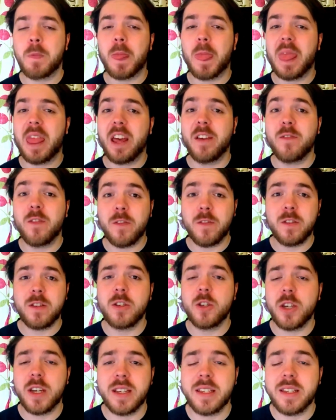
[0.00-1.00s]
If you've
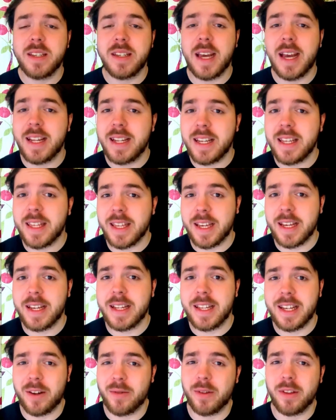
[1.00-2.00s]
suggested anything
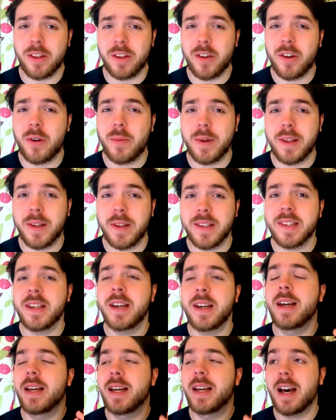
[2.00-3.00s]
down in the comments,
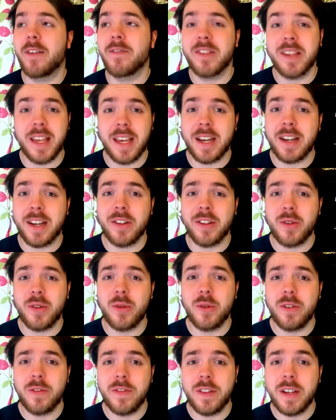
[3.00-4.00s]
I've taken note
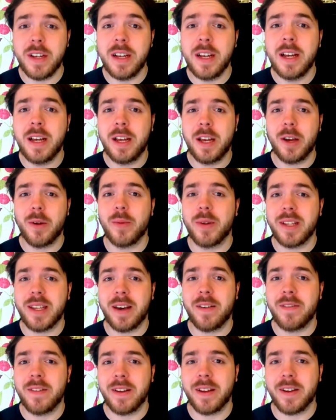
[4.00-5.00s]
of it and we're
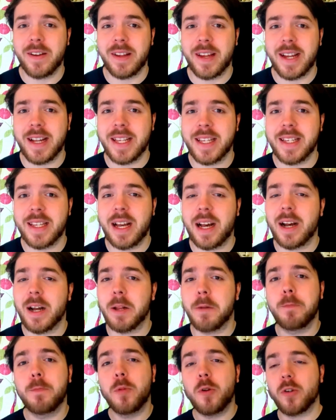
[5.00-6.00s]
definitely going to get started.
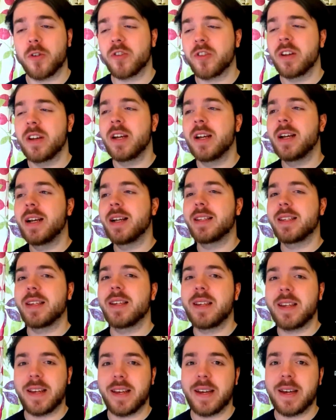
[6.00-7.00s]
But
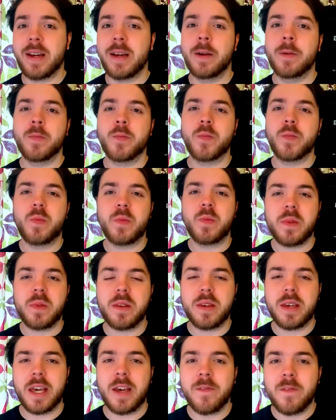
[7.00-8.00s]
today,
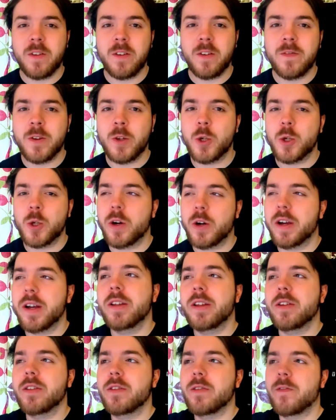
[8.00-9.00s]
if you've enjoyed
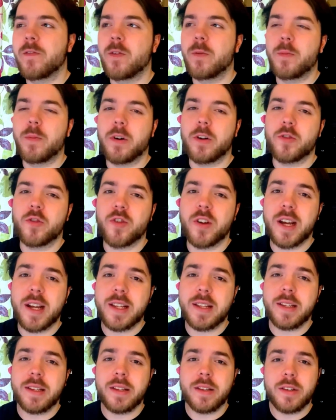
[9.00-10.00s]
the football
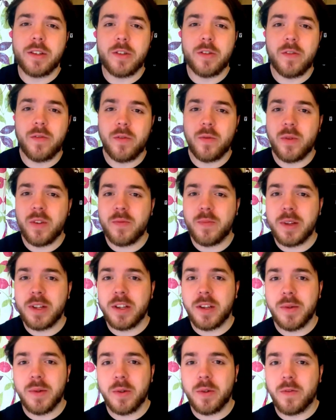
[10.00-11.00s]
trading stuff we've been
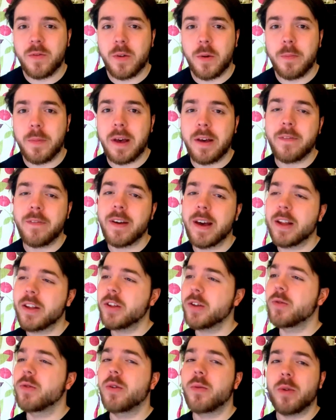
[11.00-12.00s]
doing over on Betfair,
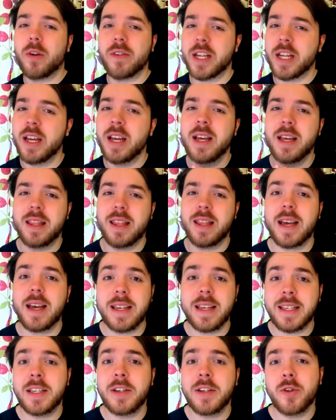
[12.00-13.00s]
do not worry, that is
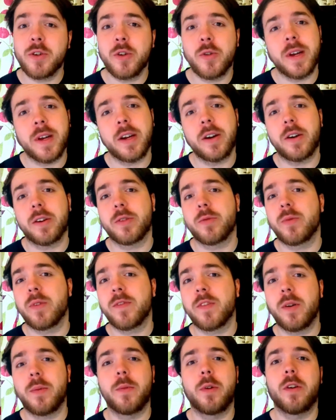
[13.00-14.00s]
still going on. We've
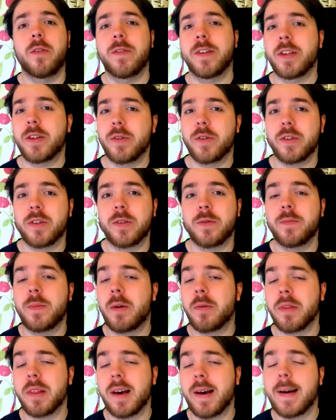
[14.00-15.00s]
got more videos
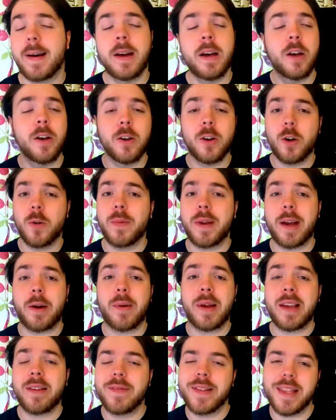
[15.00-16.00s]
about that coming out
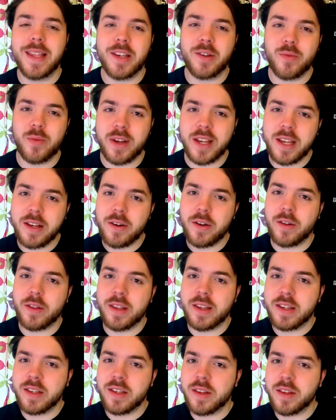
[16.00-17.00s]
even this week on
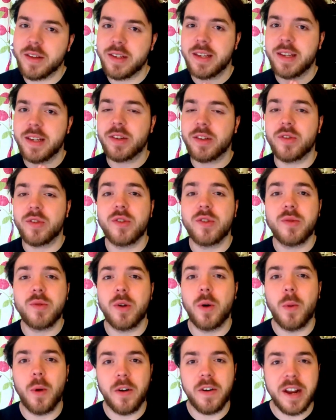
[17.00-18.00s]
this Thursday, so do
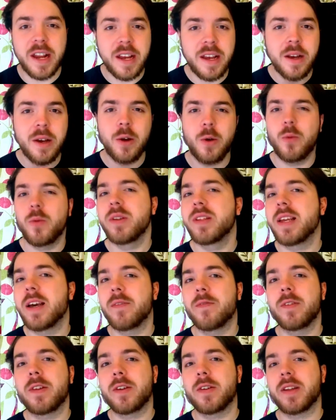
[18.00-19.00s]
not worry. We're
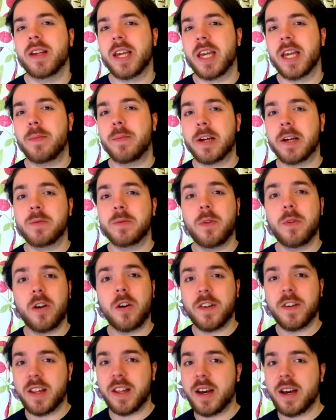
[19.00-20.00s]
definitely going to keep
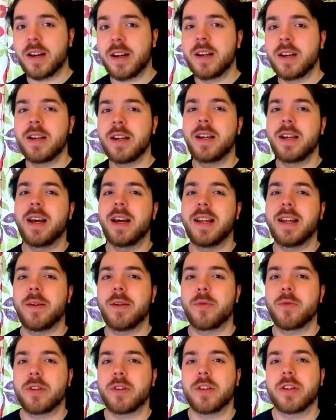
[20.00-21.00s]
exploring that, and then
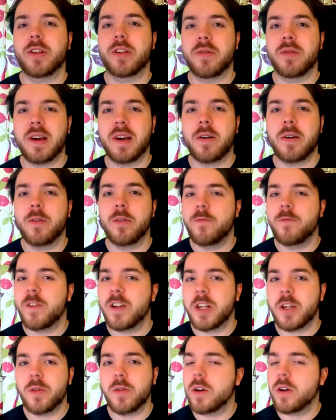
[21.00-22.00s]
we're going to do that
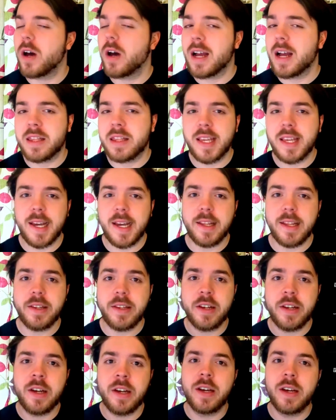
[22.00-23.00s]
video at the end
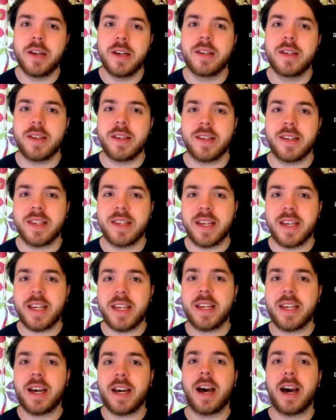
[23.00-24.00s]
to
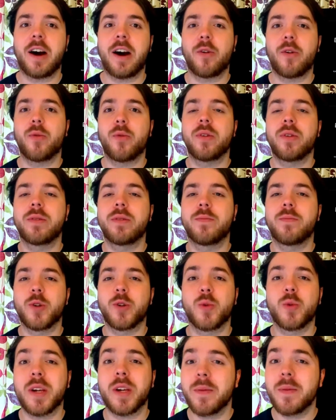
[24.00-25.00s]
see how much
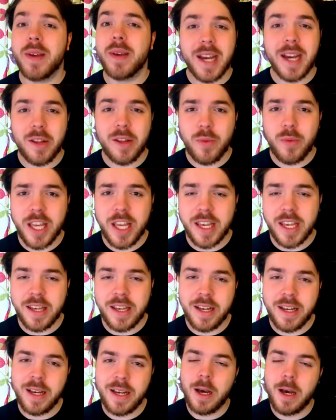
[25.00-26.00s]
we can make in a week.
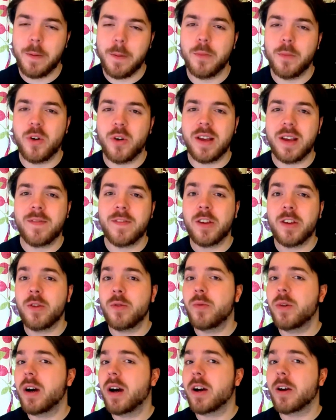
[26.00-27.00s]
But if
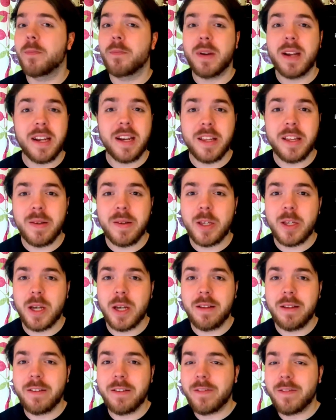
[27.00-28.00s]
you are completely new to the
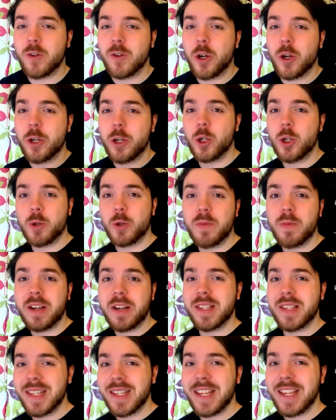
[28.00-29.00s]
channel and you've joined just
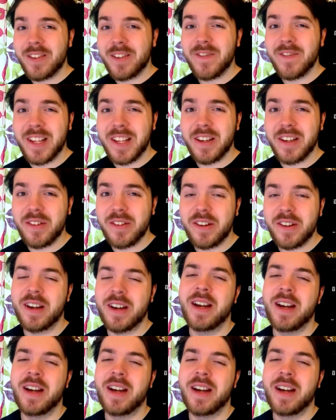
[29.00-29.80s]
because of this video,